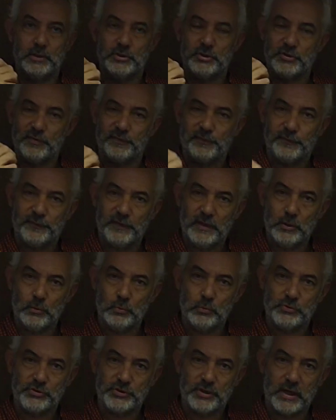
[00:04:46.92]
to
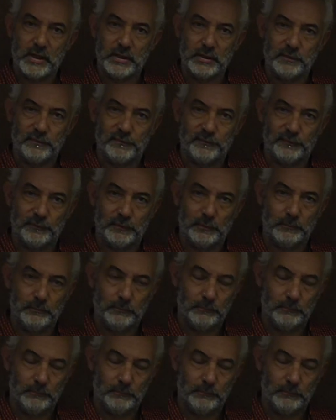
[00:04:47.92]
feel safe.